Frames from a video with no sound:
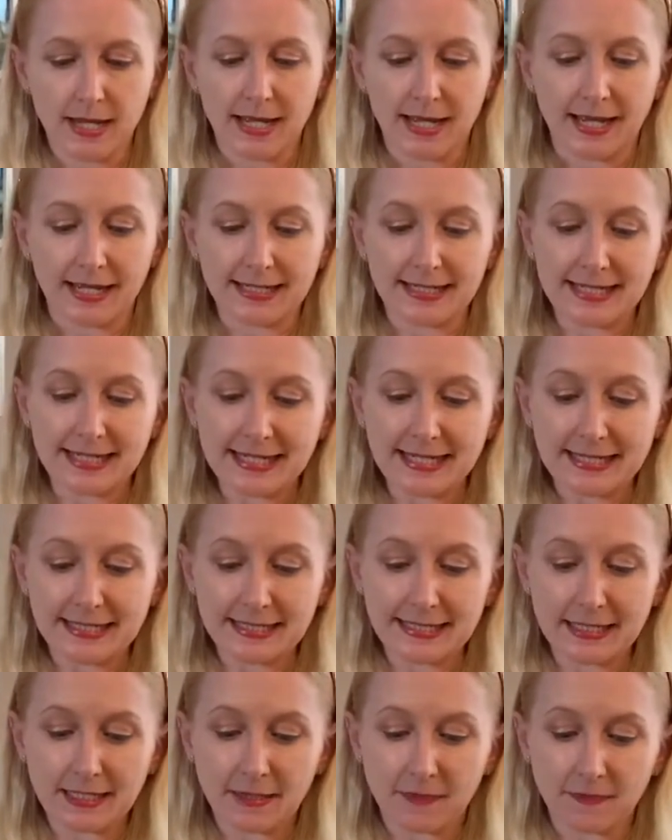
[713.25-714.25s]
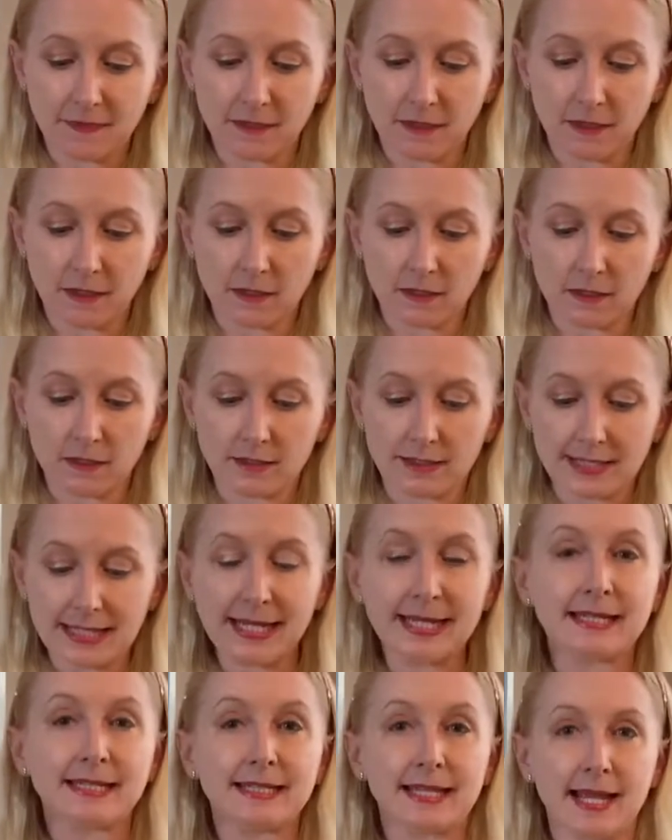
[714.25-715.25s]
And in the
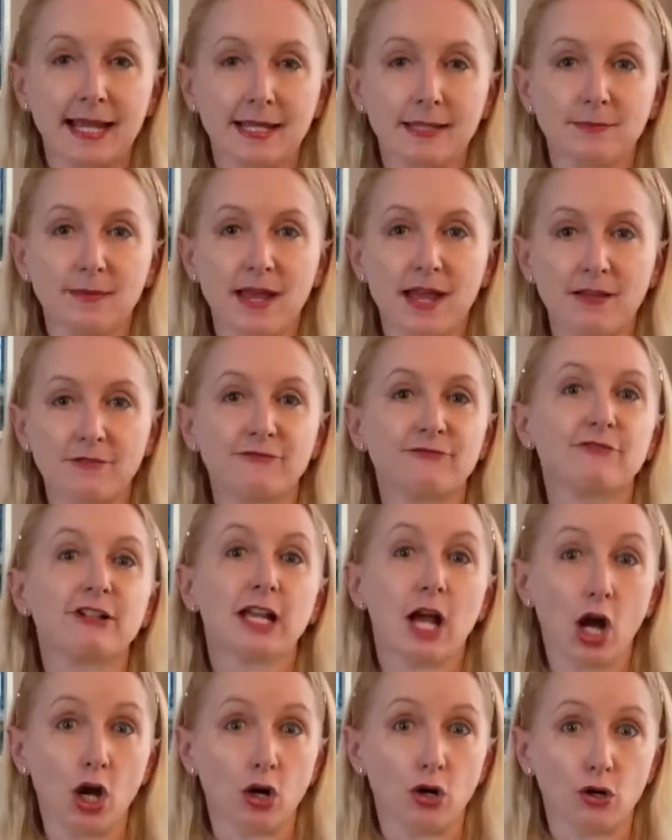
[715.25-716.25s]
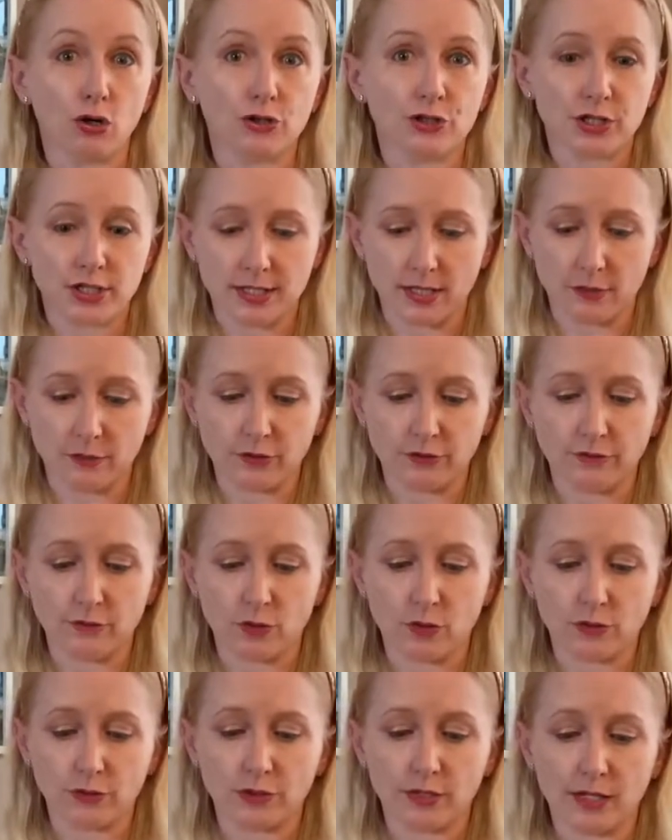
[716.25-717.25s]
tin came every card. So you've
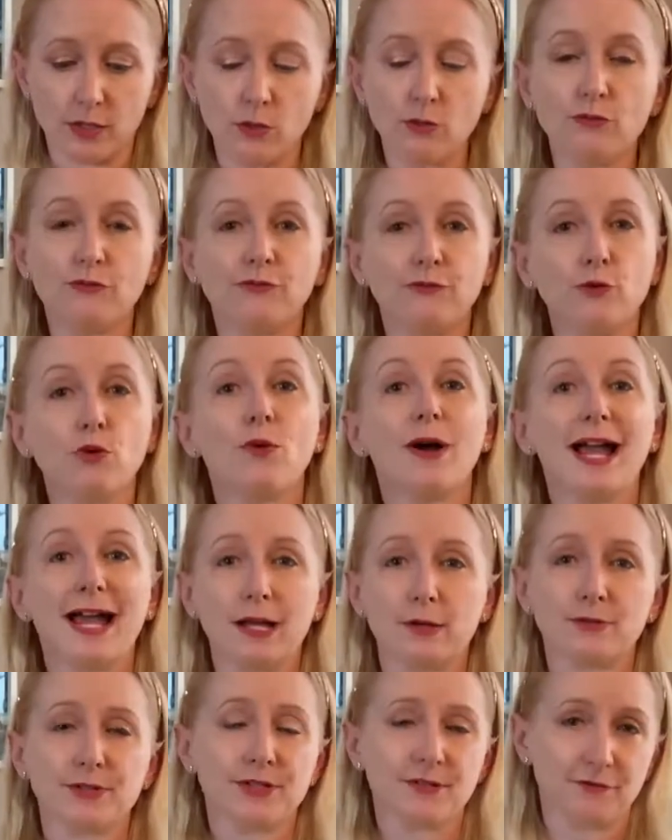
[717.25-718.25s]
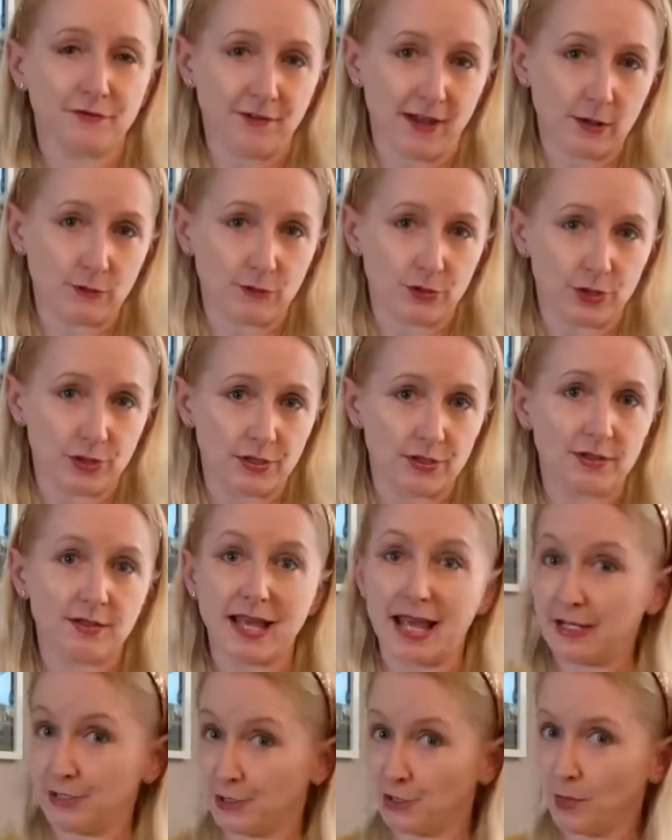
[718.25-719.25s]
got all 4 house founders
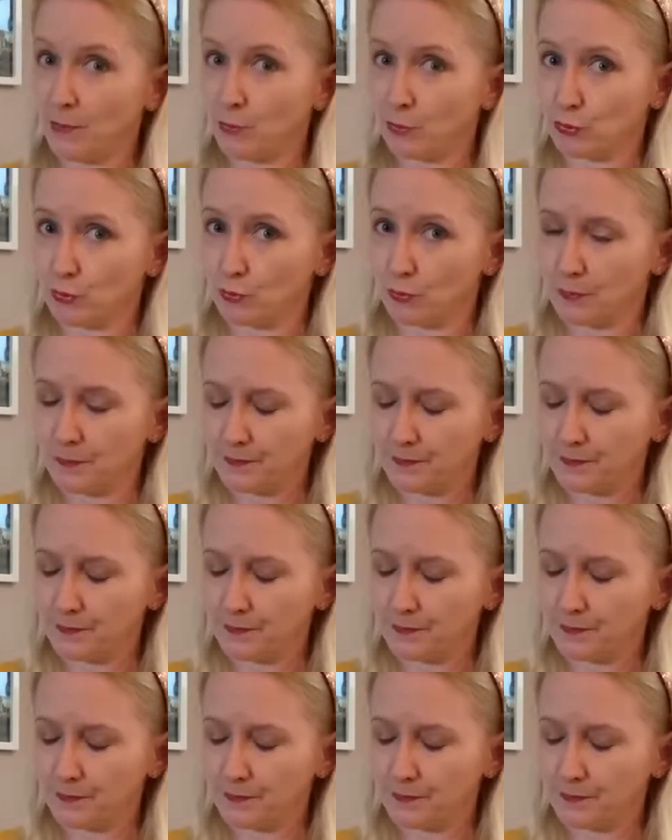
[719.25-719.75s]
and Dumbledore.